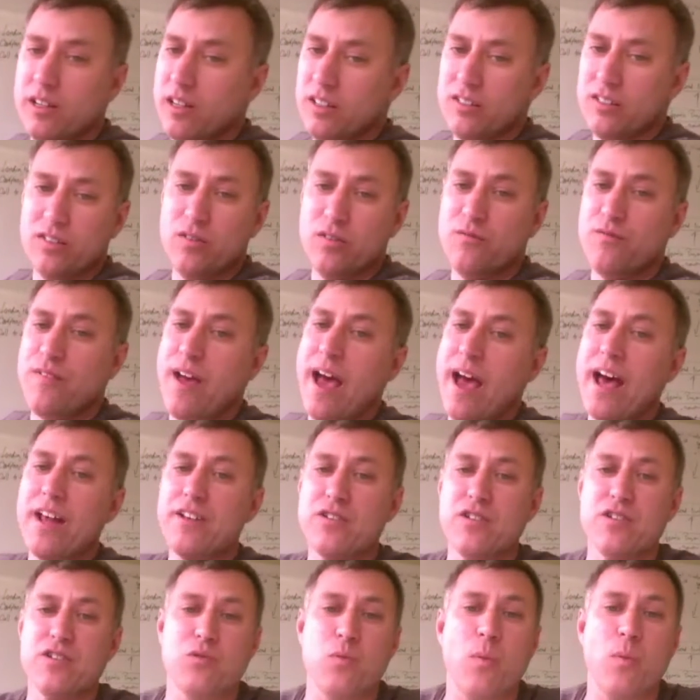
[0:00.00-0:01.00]
It's the
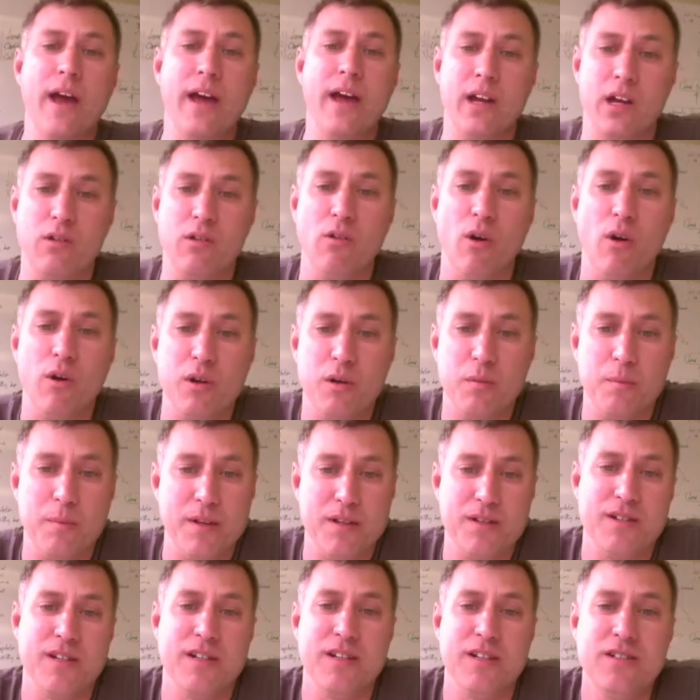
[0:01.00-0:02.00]
fastest way to grow your
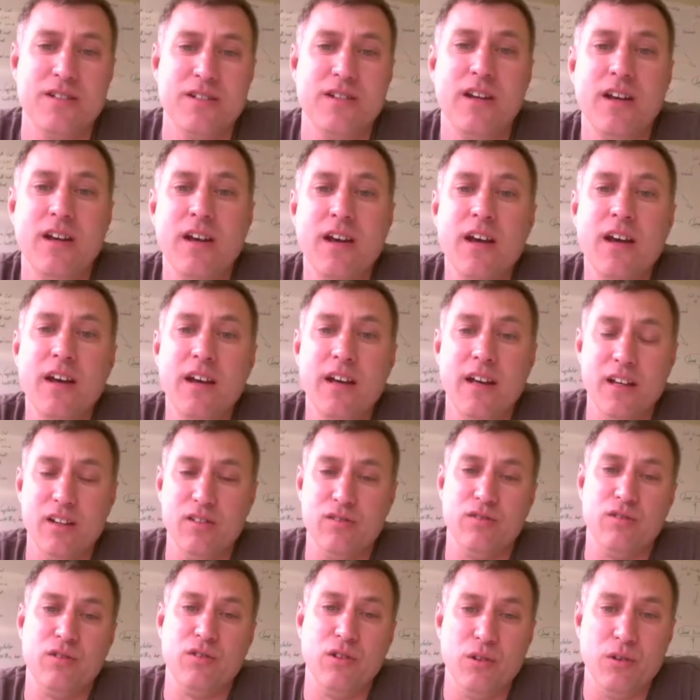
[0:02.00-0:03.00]
business
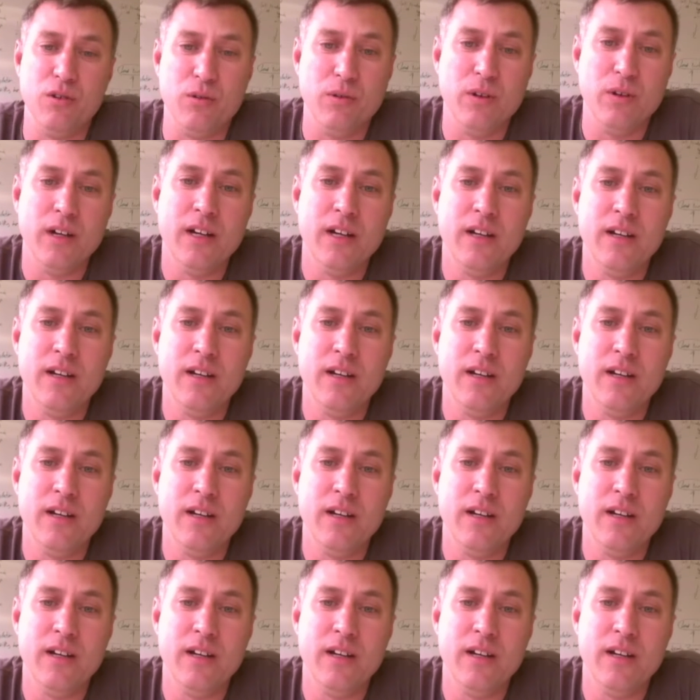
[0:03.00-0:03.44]
is to